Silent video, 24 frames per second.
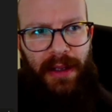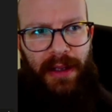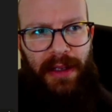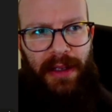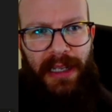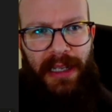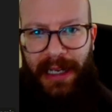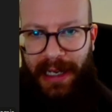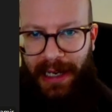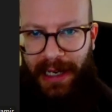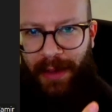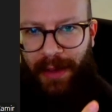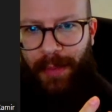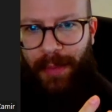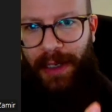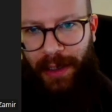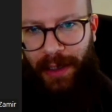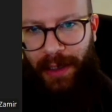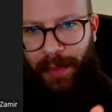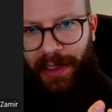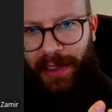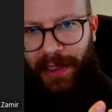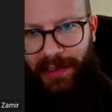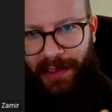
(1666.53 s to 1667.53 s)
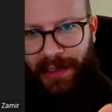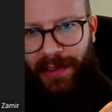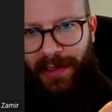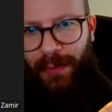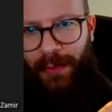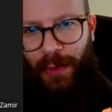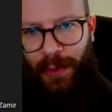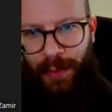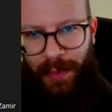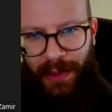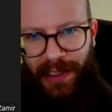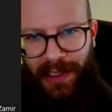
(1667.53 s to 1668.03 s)
The label in my system
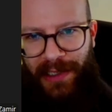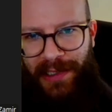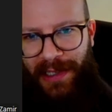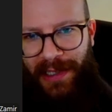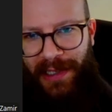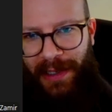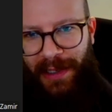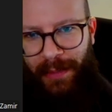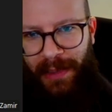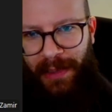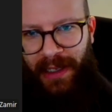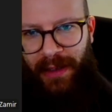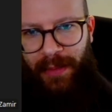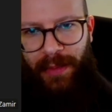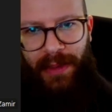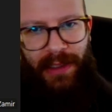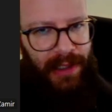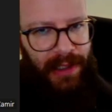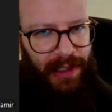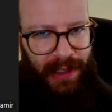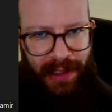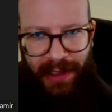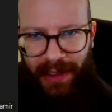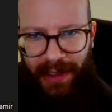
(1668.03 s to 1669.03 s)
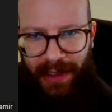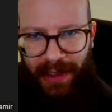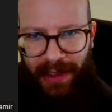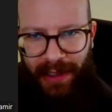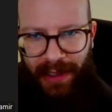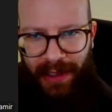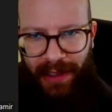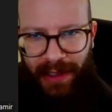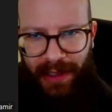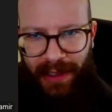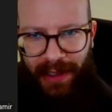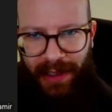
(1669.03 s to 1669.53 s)
would be the same label. The
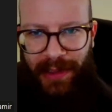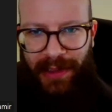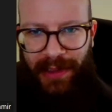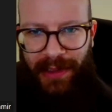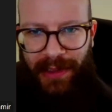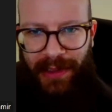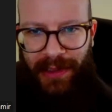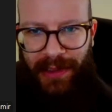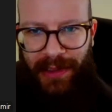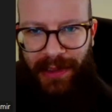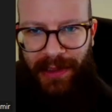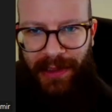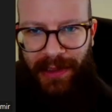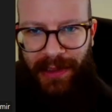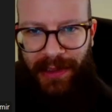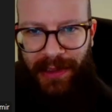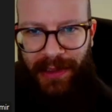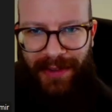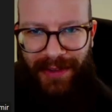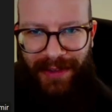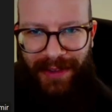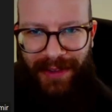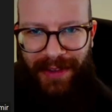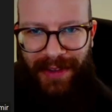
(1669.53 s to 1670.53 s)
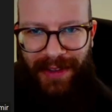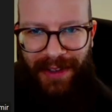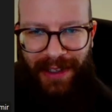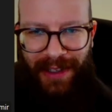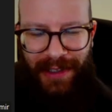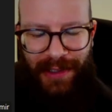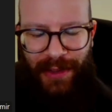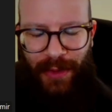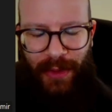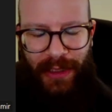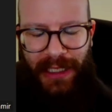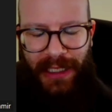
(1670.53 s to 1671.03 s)
payment is not,
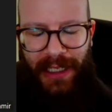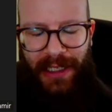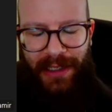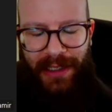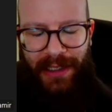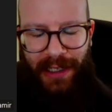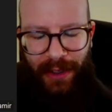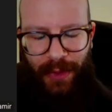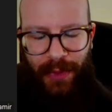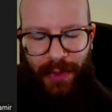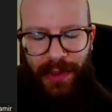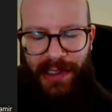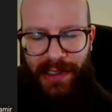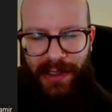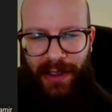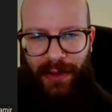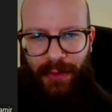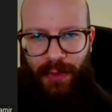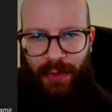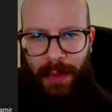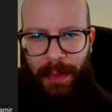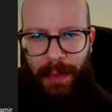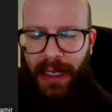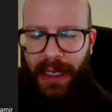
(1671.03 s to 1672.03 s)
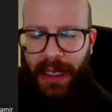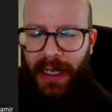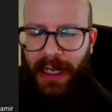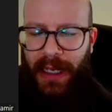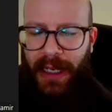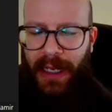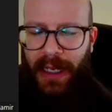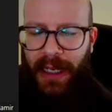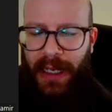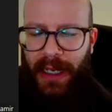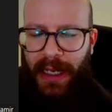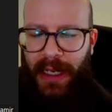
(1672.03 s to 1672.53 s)
sorry, the loan is not
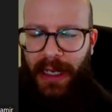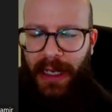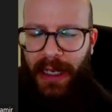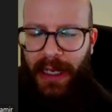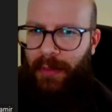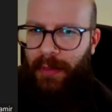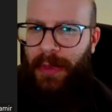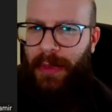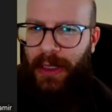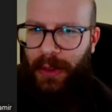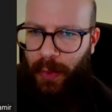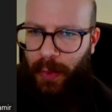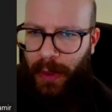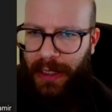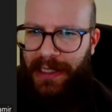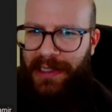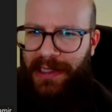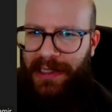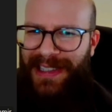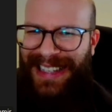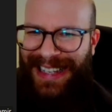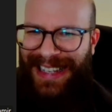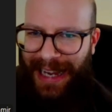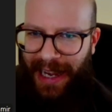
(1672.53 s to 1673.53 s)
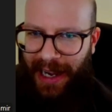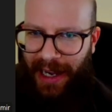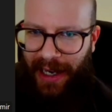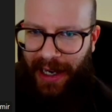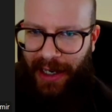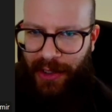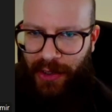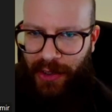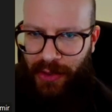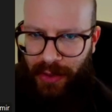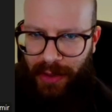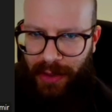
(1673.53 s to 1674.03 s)
repaid, but what is the
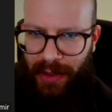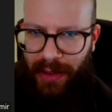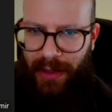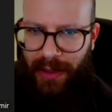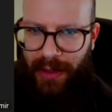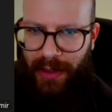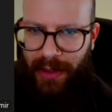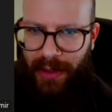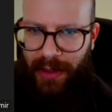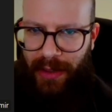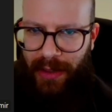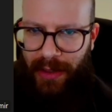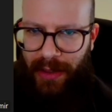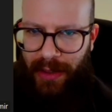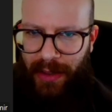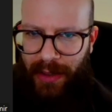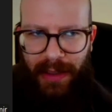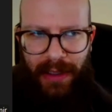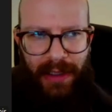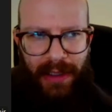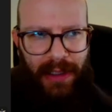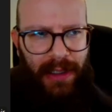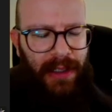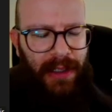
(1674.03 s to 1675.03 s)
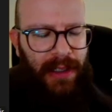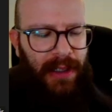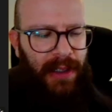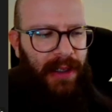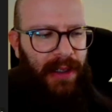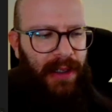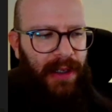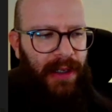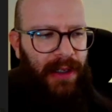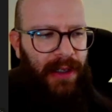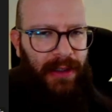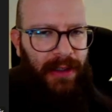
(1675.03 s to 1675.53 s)
actual
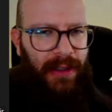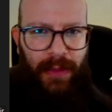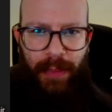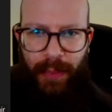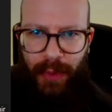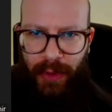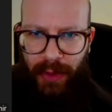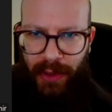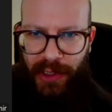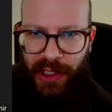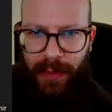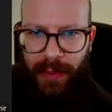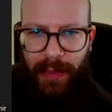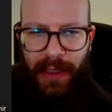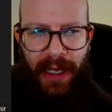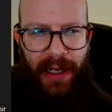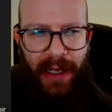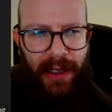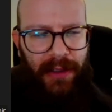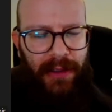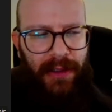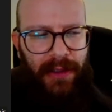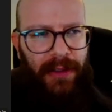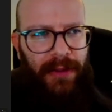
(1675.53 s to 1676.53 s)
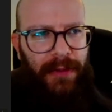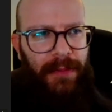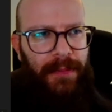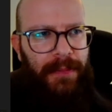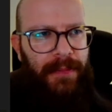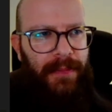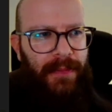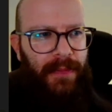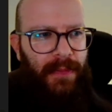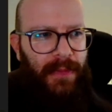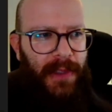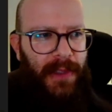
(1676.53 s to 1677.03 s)
topology behind it?
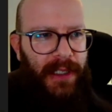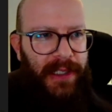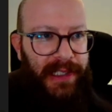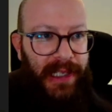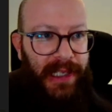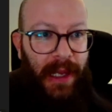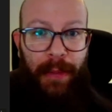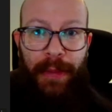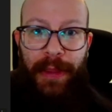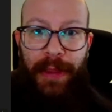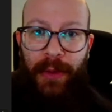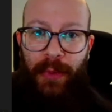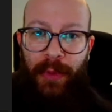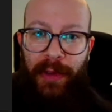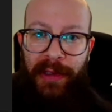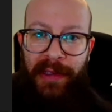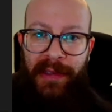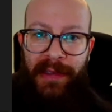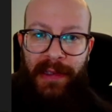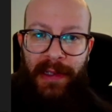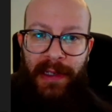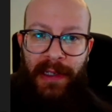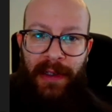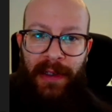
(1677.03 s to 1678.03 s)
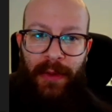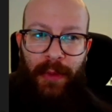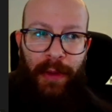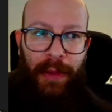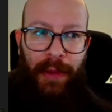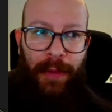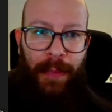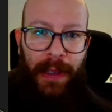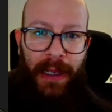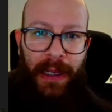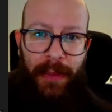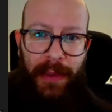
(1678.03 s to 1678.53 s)
Same thing
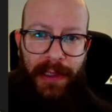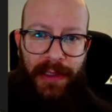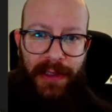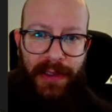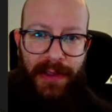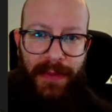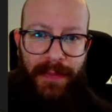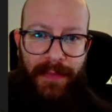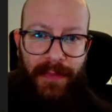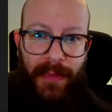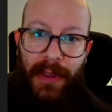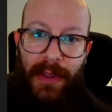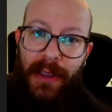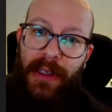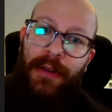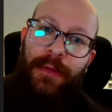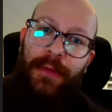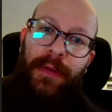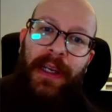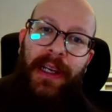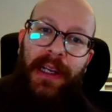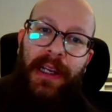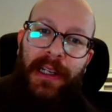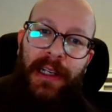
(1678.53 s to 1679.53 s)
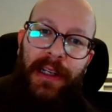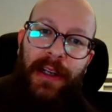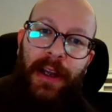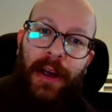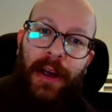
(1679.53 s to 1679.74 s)
with payments. If I get an